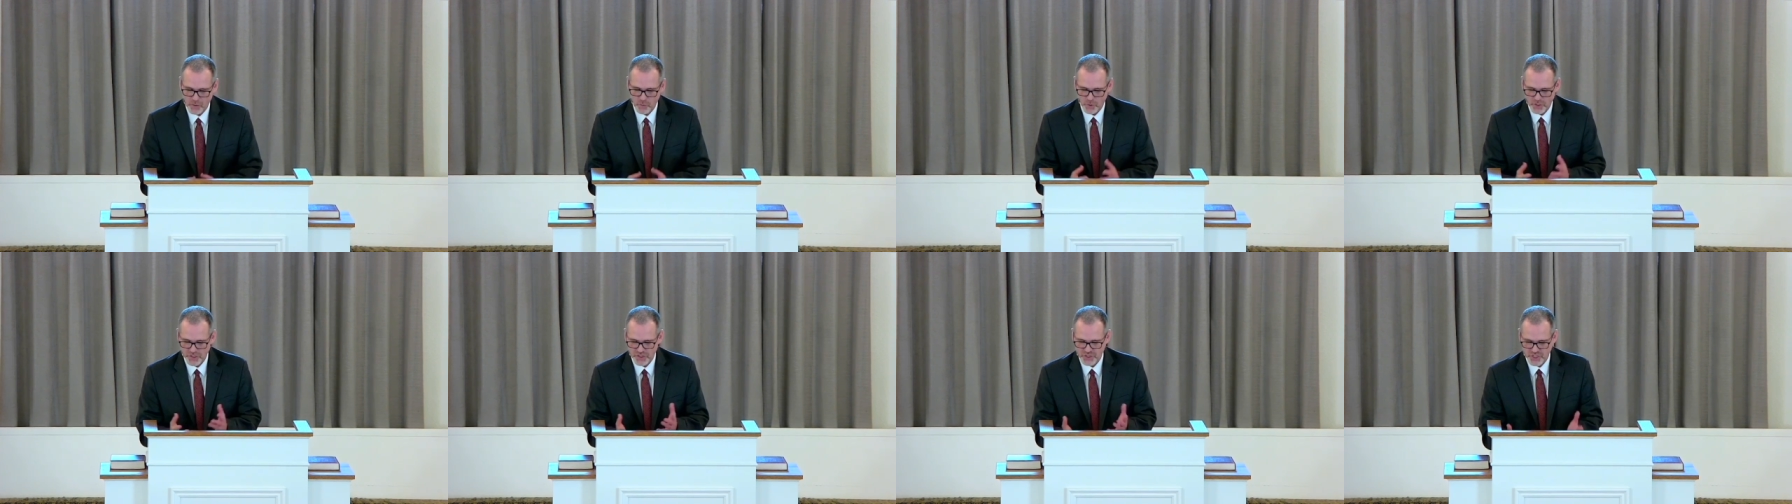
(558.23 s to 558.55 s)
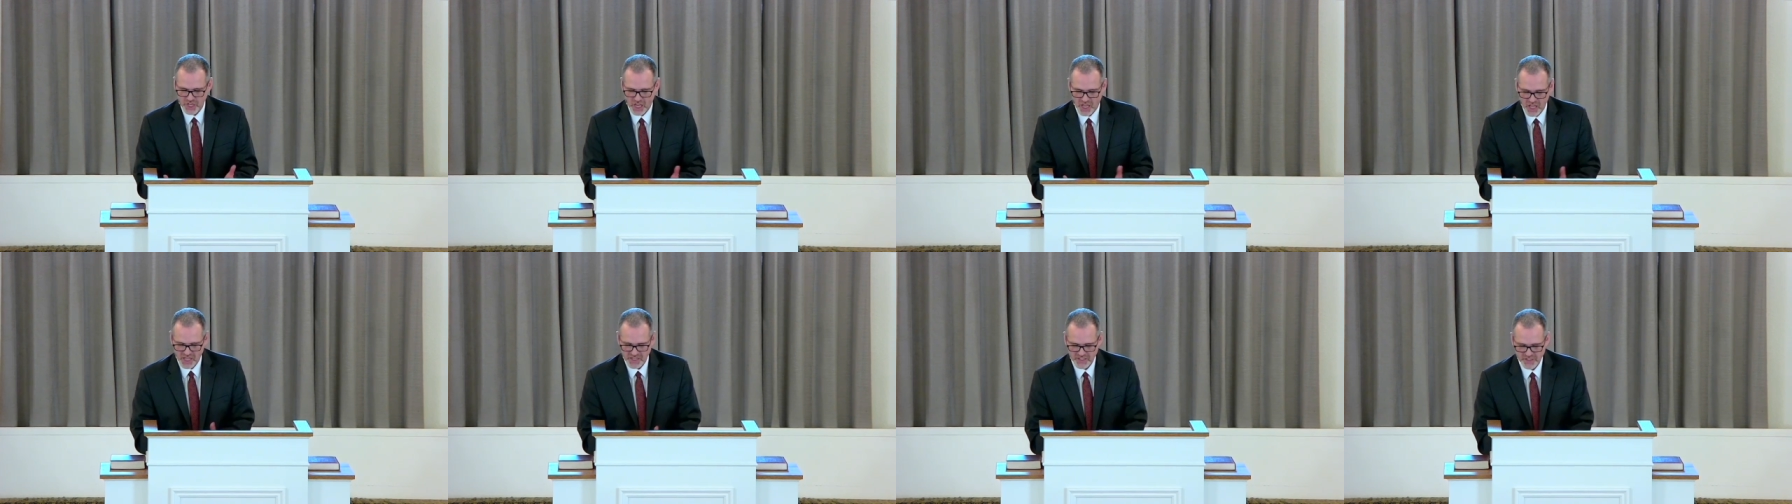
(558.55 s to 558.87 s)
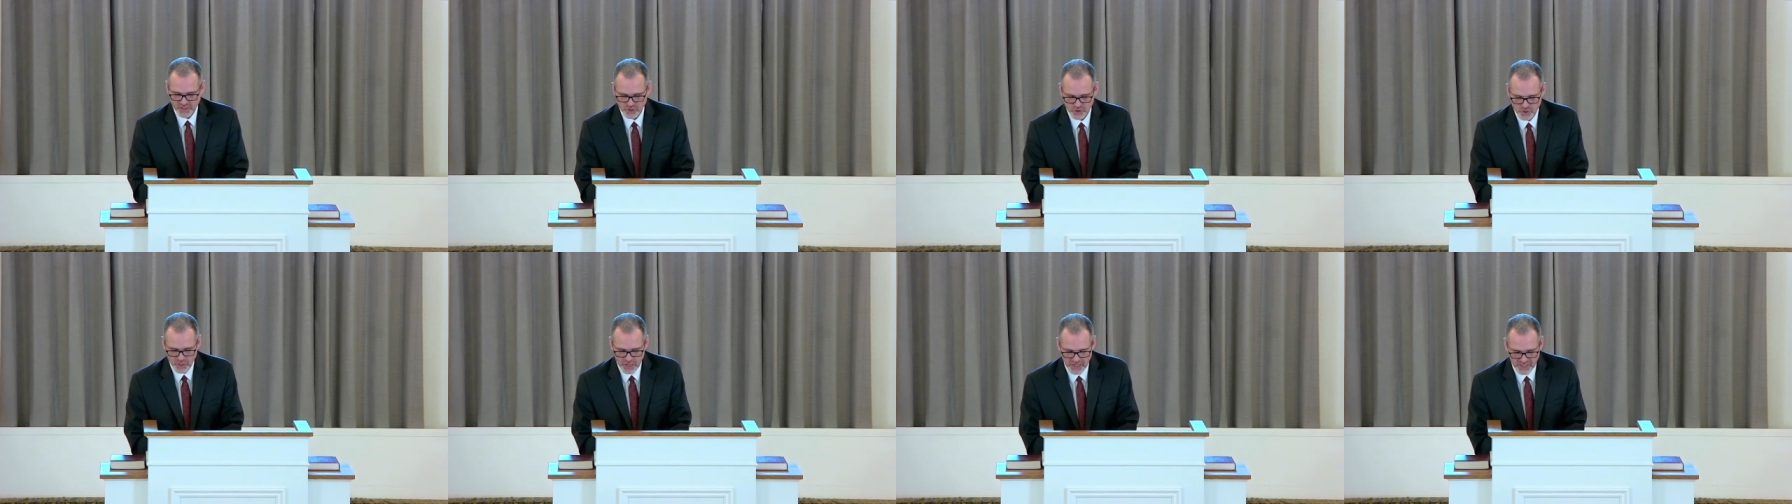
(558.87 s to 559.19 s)
what John
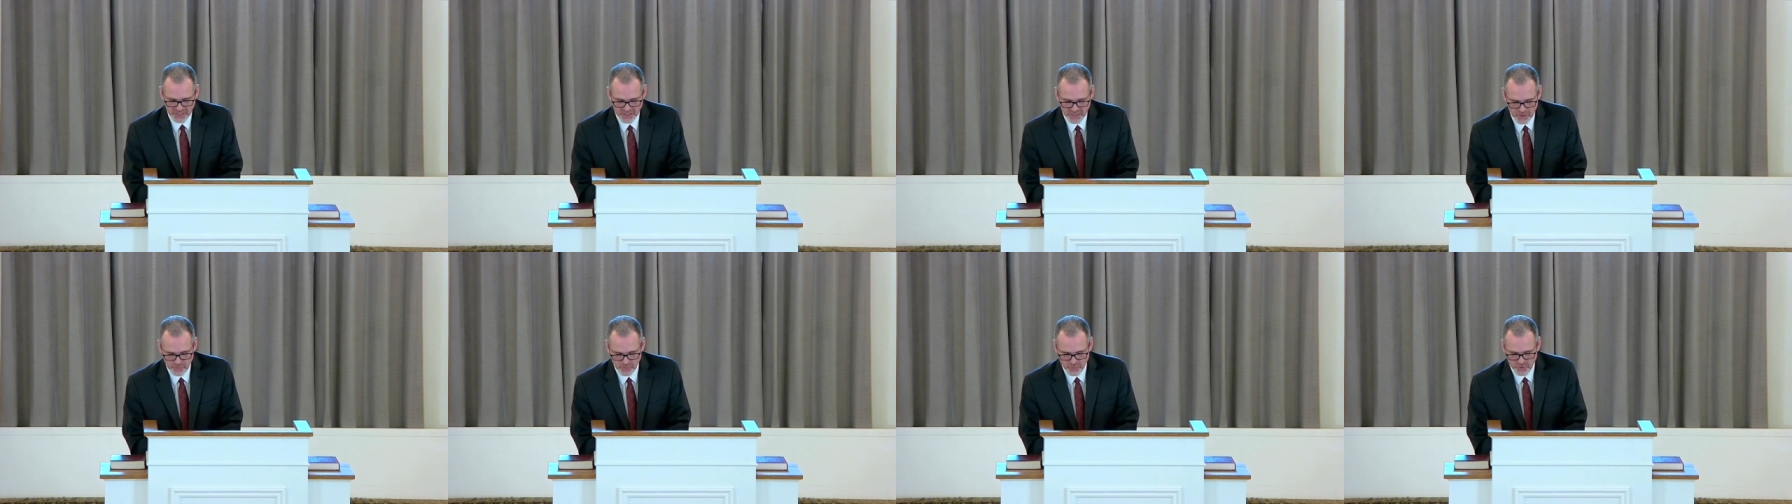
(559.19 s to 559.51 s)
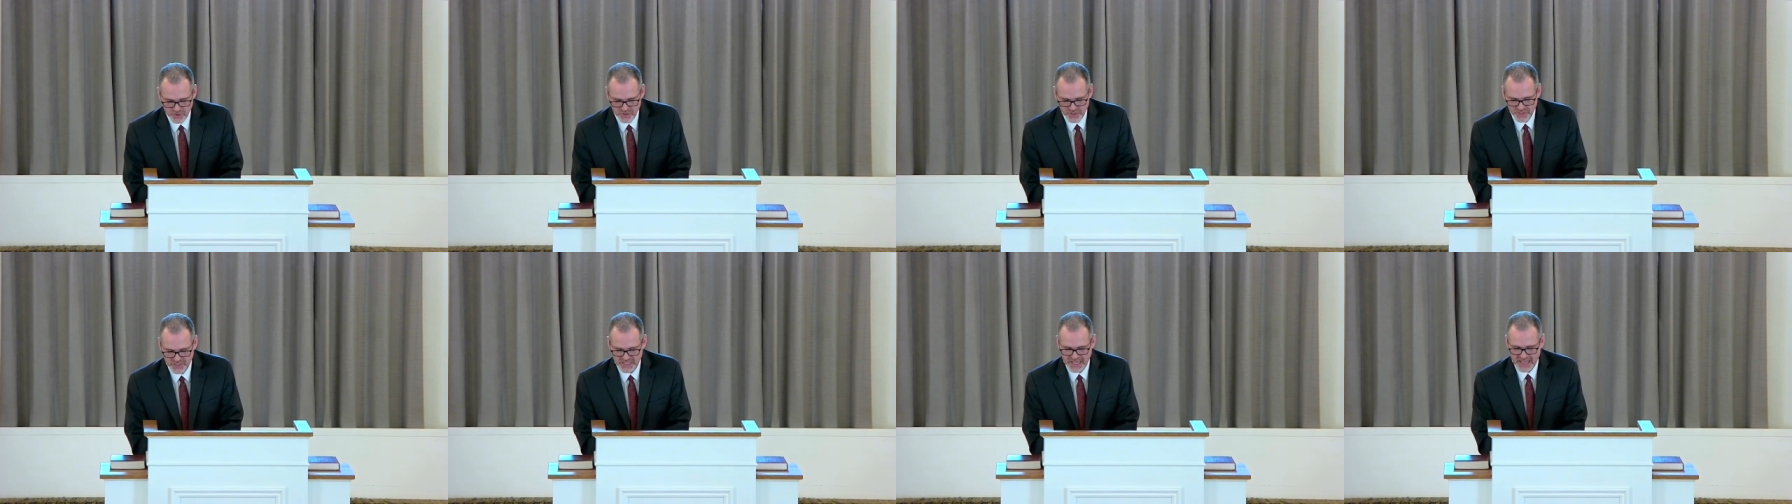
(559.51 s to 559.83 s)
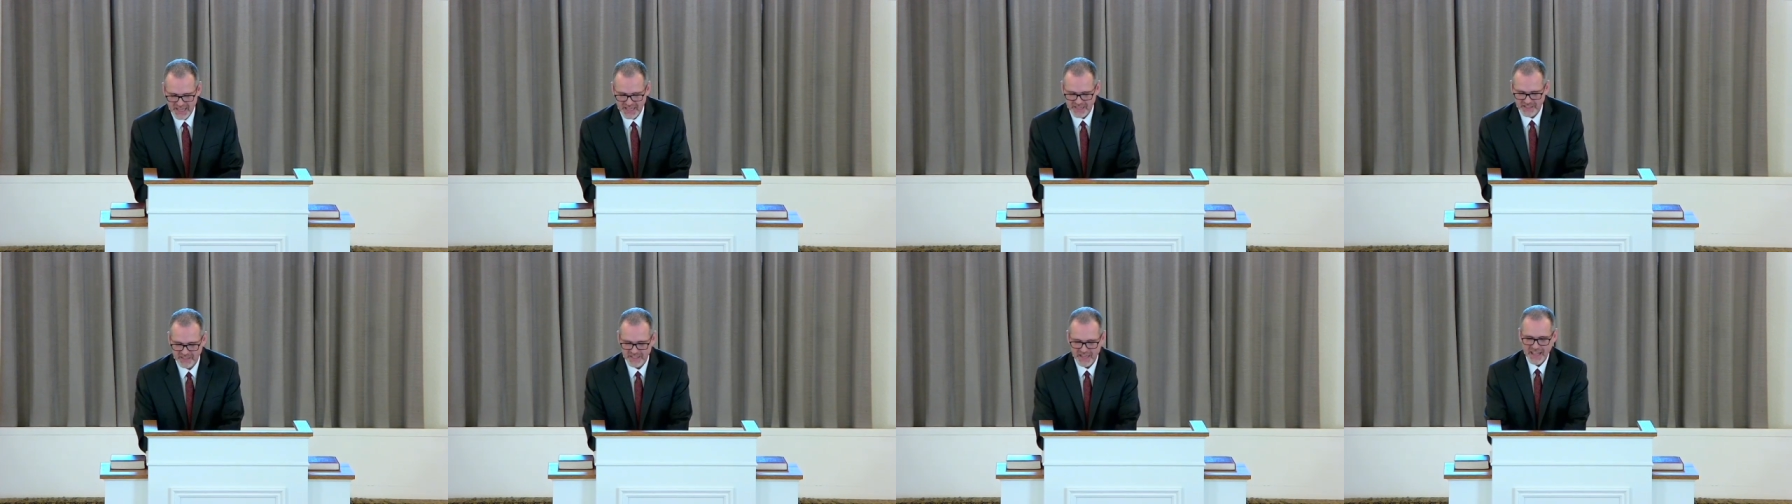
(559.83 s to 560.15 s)
is trying to
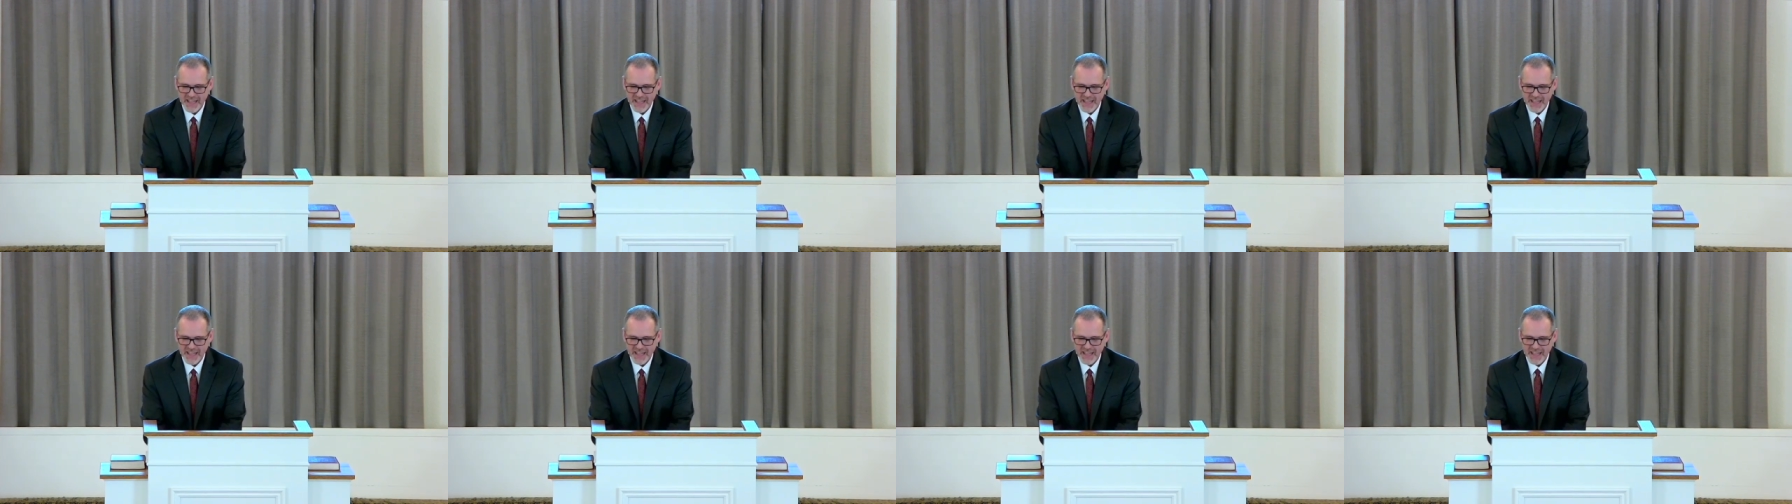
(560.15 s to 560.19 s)
present,